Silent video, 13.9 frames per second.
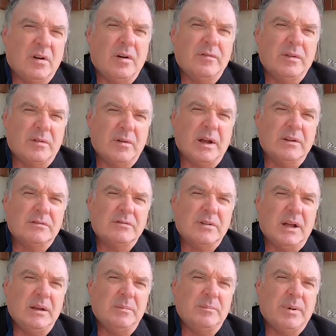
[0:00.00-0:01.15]
of the Great
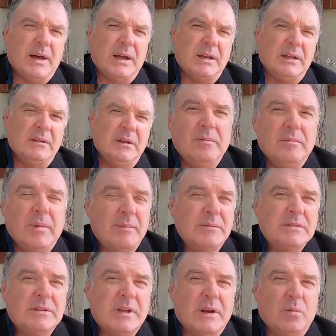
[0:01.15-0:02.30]
Australian Party.
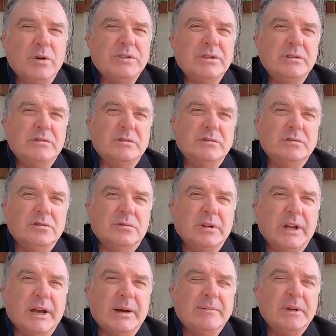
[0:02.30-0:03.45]
Members that are wishing to join
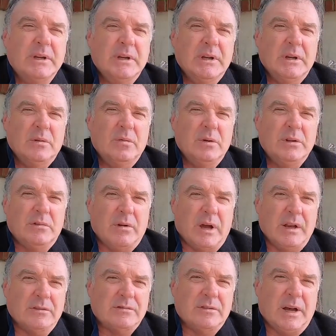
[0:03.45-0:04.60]
up with the
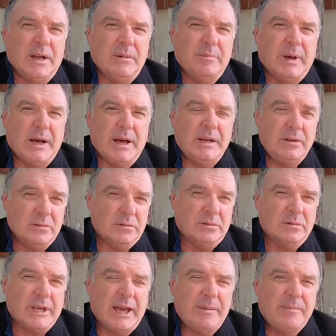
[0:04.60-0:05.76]
Great Australian Party, or
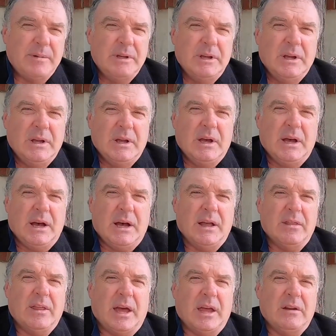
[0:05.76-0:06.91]
GAPP,
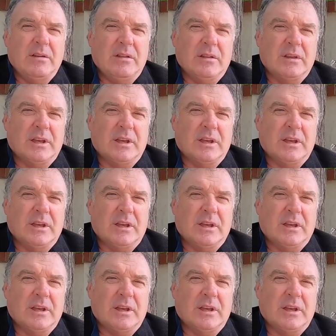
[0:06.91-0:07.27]
that the